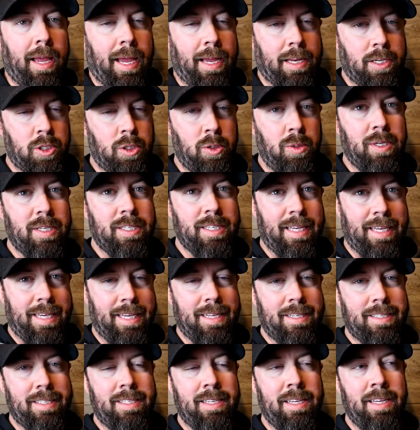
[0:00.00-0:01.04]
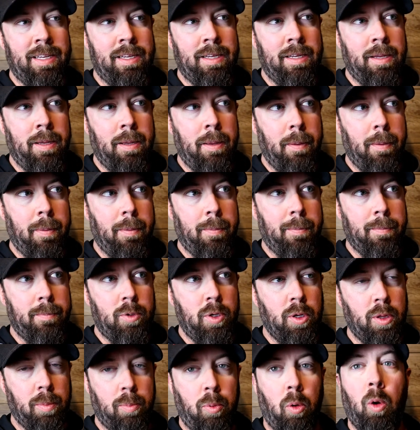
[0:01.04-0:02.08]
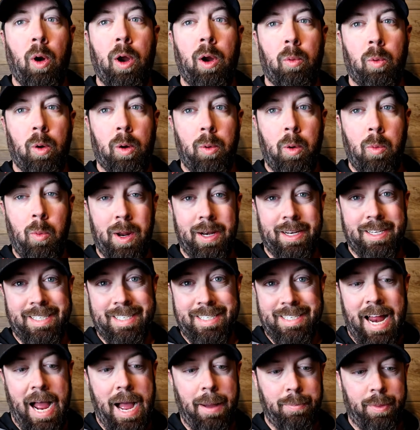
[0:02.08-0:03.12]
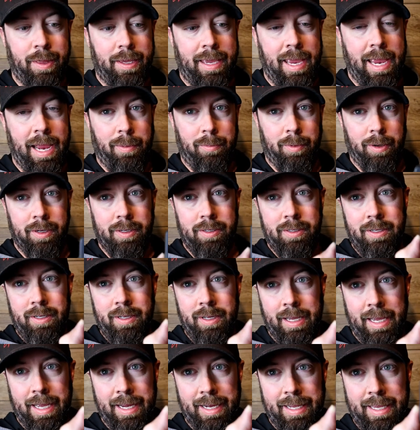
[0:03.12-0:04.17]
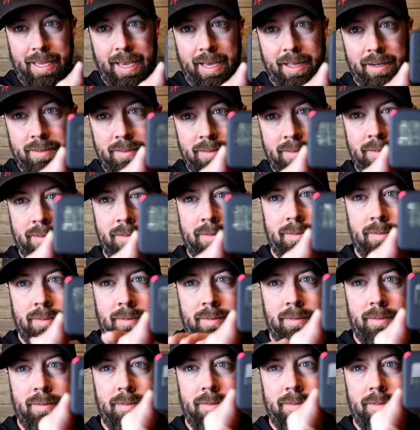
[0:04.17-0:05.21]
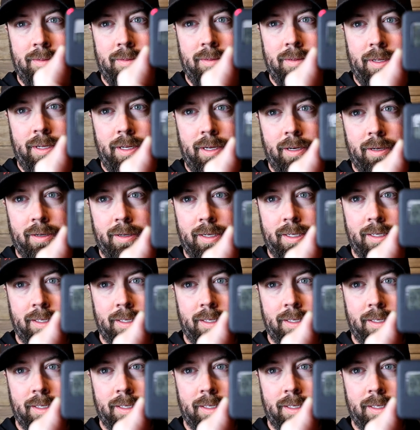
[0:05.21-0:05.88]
As soon as it gets to the point where we want to stop the camera, and again, here it